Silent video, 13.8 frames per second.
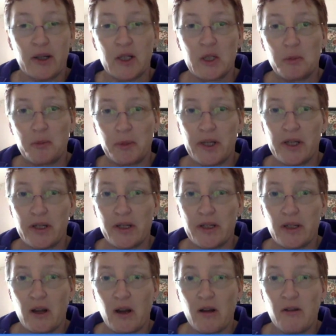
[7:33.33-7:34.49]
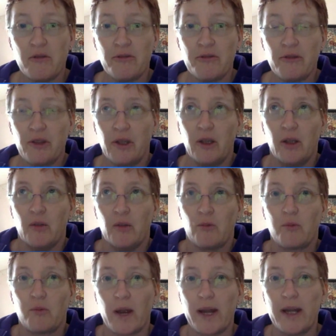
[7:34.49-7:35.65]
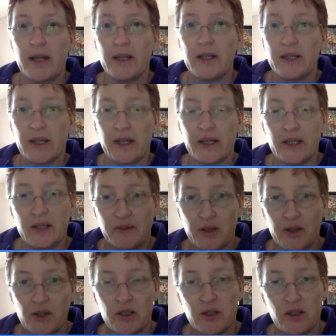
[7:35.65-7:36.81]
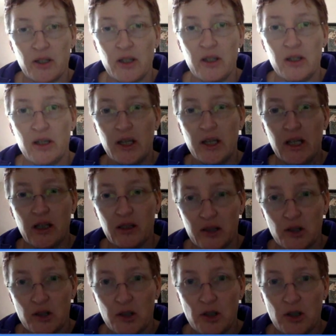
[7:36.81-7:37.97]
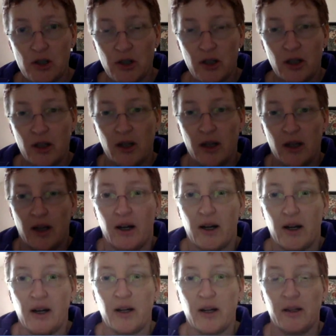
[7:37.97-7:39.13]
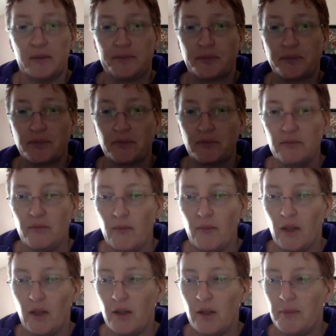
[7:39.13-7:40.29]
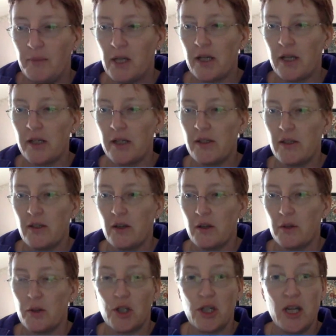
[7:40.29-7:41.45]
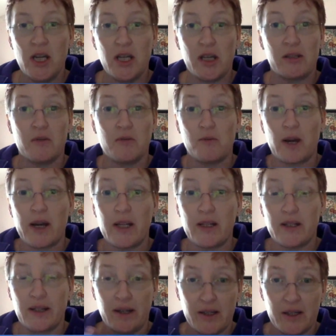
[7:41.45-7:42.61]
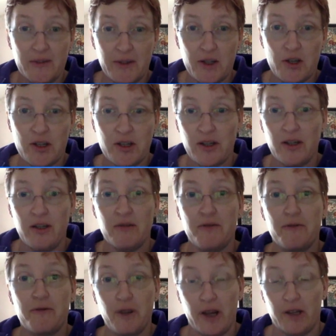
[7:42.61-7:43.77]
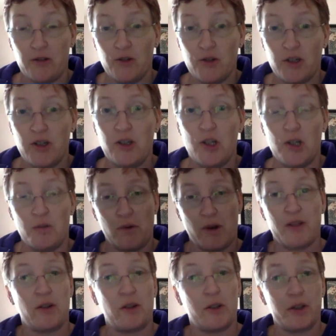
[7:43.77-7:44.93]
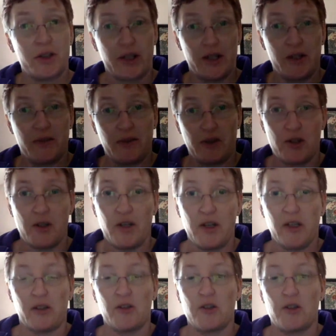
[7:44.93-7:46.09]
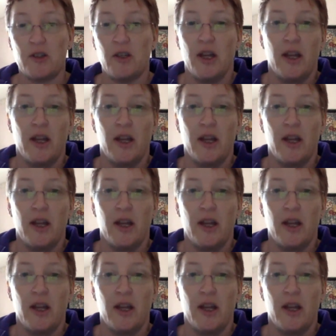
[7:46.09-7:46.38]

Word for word: experience of writing science fiction in English. Uh, because you know she doesn't write science fiction in French. She writes all her science fiction in English, and